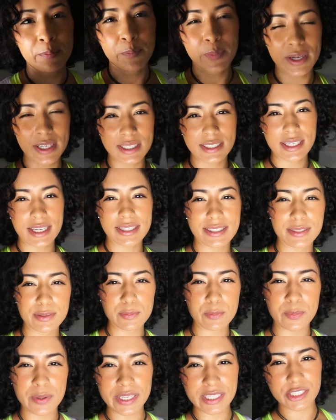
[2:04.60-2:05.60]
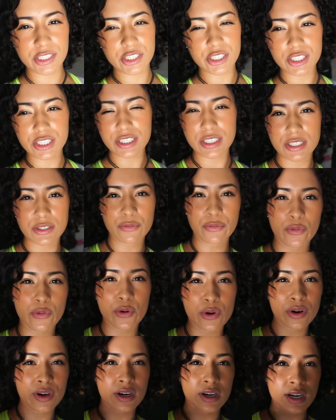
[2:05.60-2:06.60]
About to take some pictures
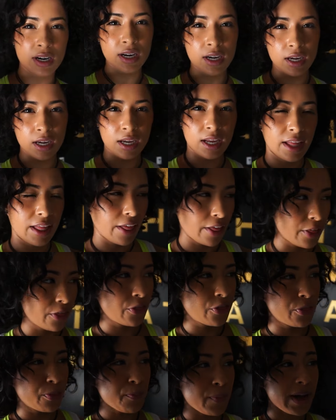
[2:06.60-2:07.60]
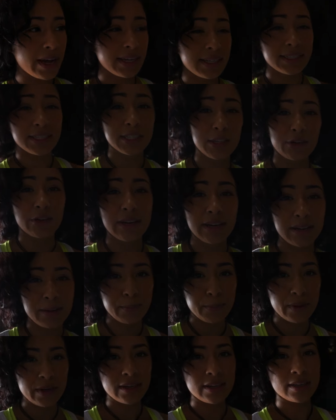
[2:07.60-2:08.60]
for my
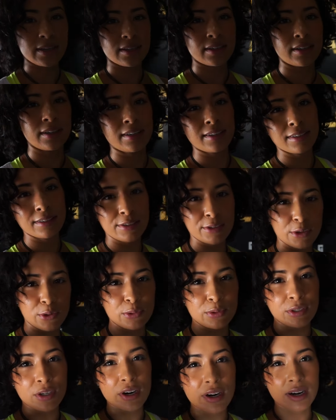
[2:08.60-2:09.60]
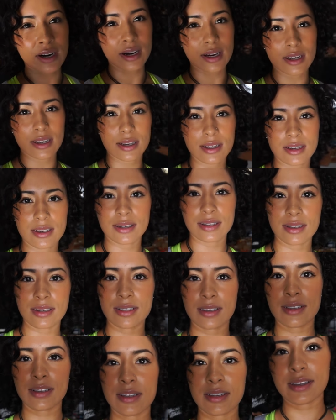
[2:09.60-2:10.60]
Instagram. It's so dark.
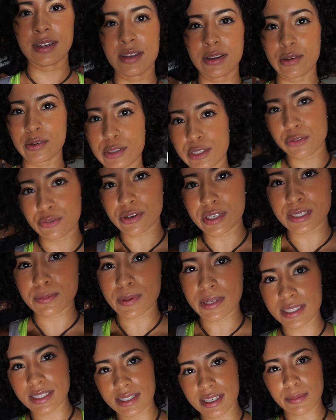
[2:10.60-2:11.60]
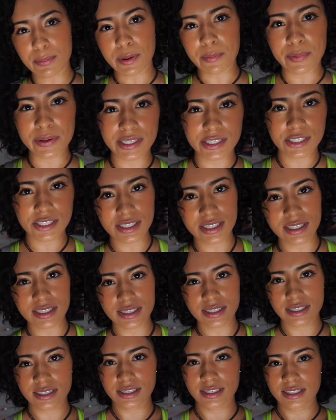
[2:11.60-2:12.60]
Well, Javon's about to take my picture.
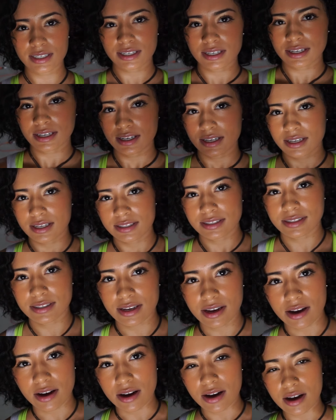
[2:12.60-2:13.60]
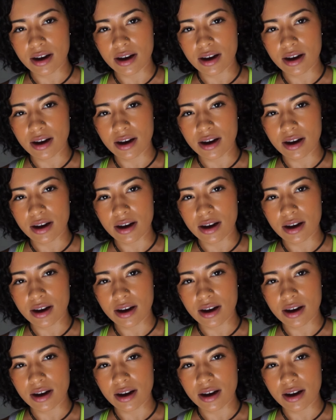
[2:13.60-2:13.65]
So,